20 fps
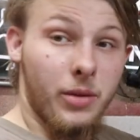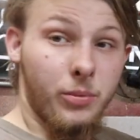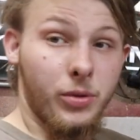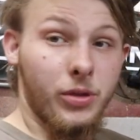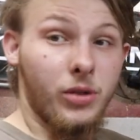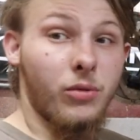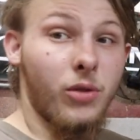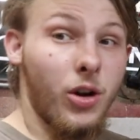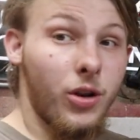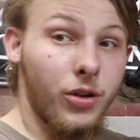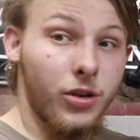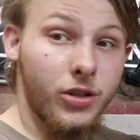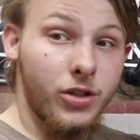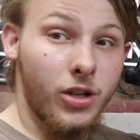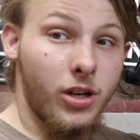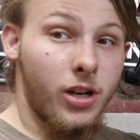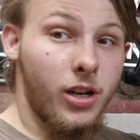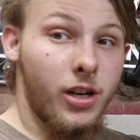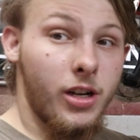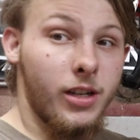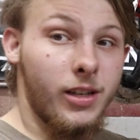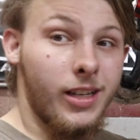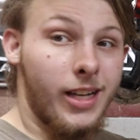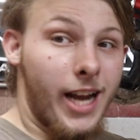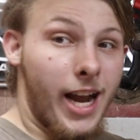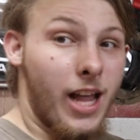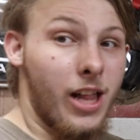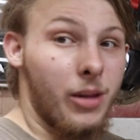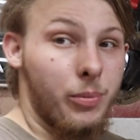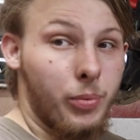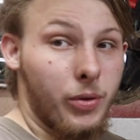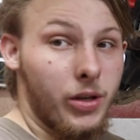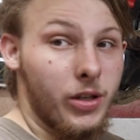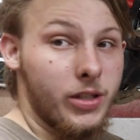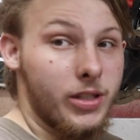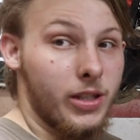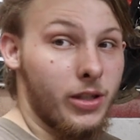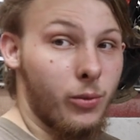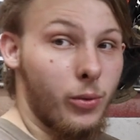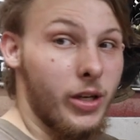Put the rotors on and the
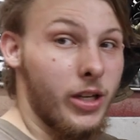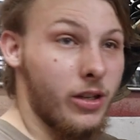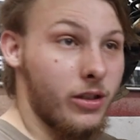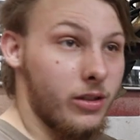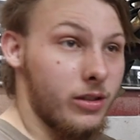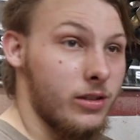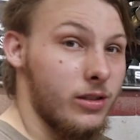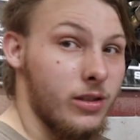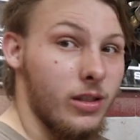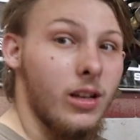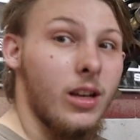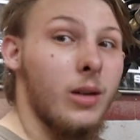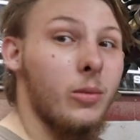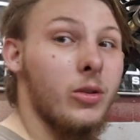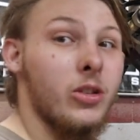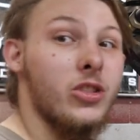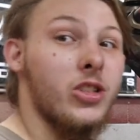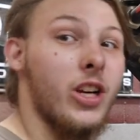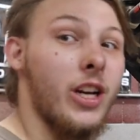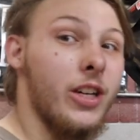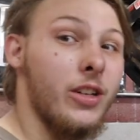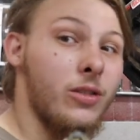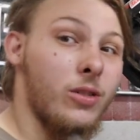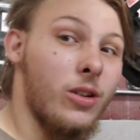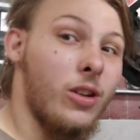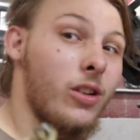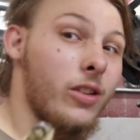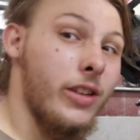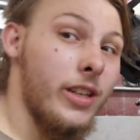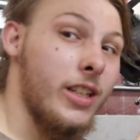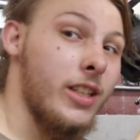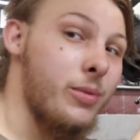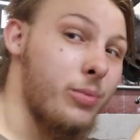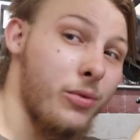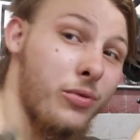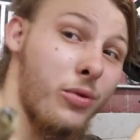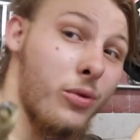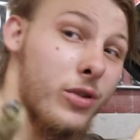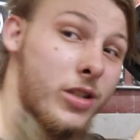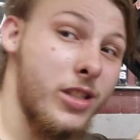calipers and the wheels. I'm gonna try and do all this
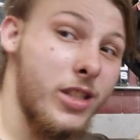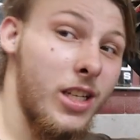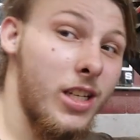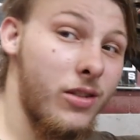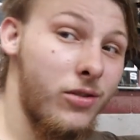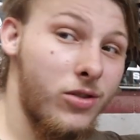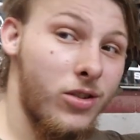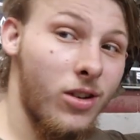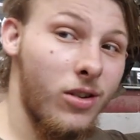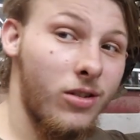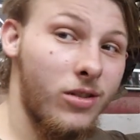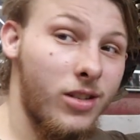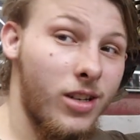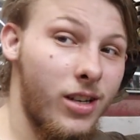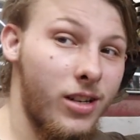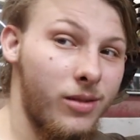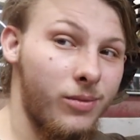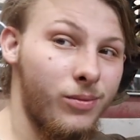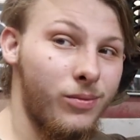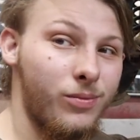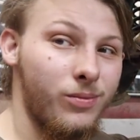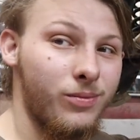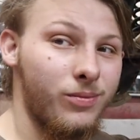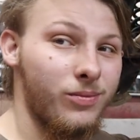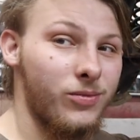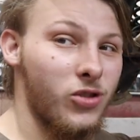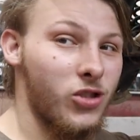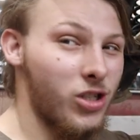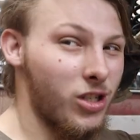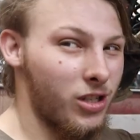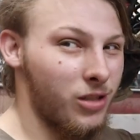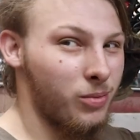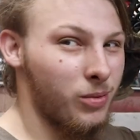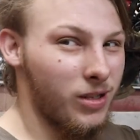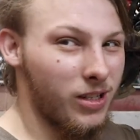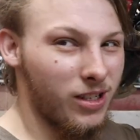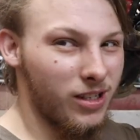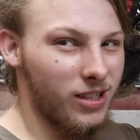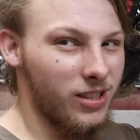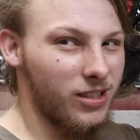before Steve shows up just
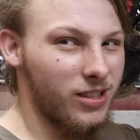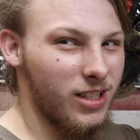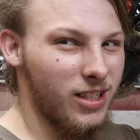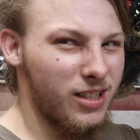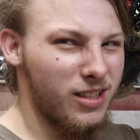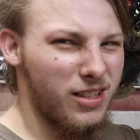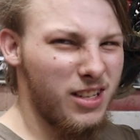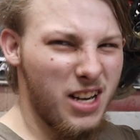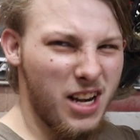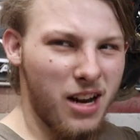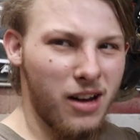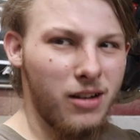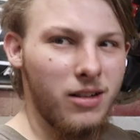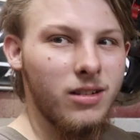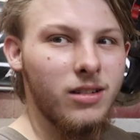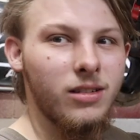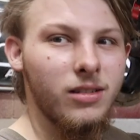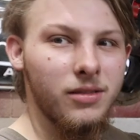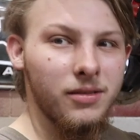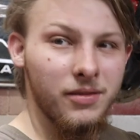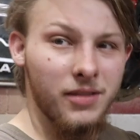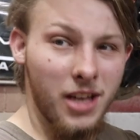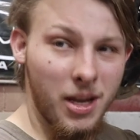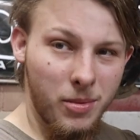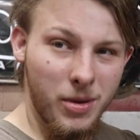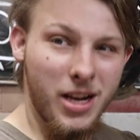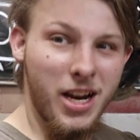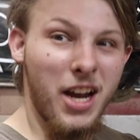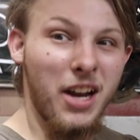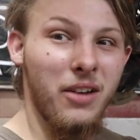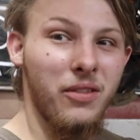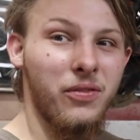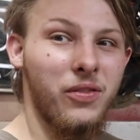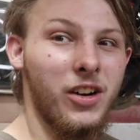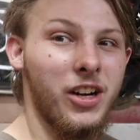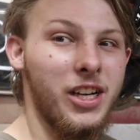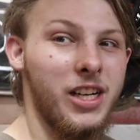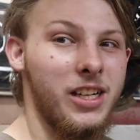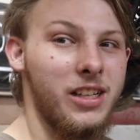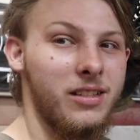because it, you know, it'd be kind of
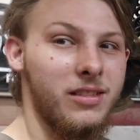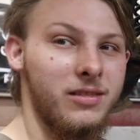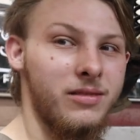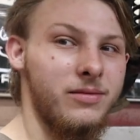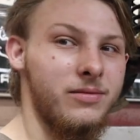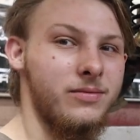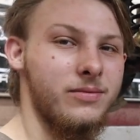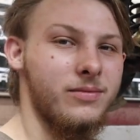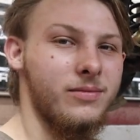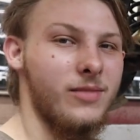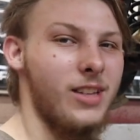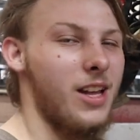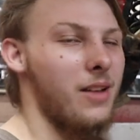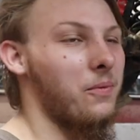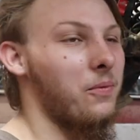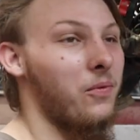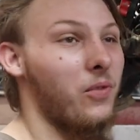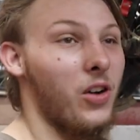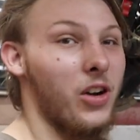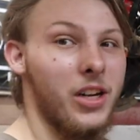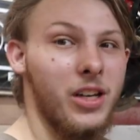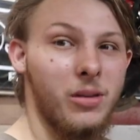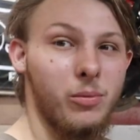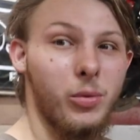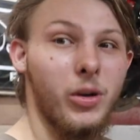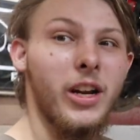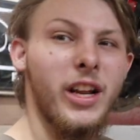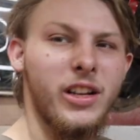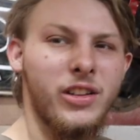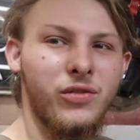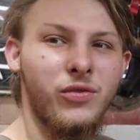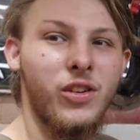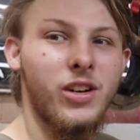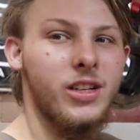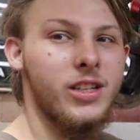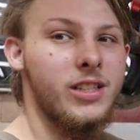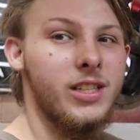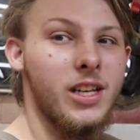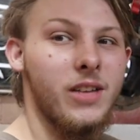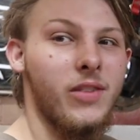funny. Not funny, but it's
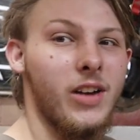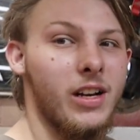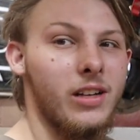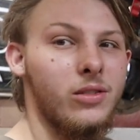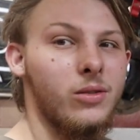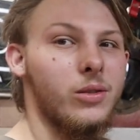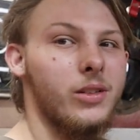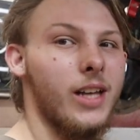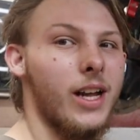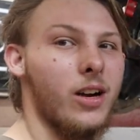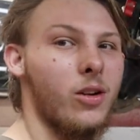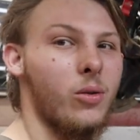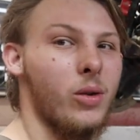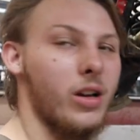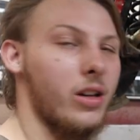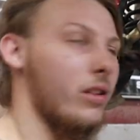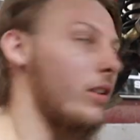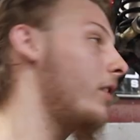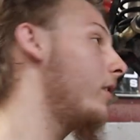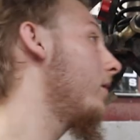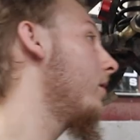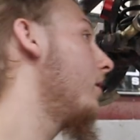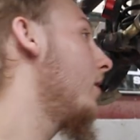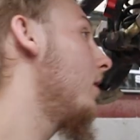fun to see if I can do it that quickly.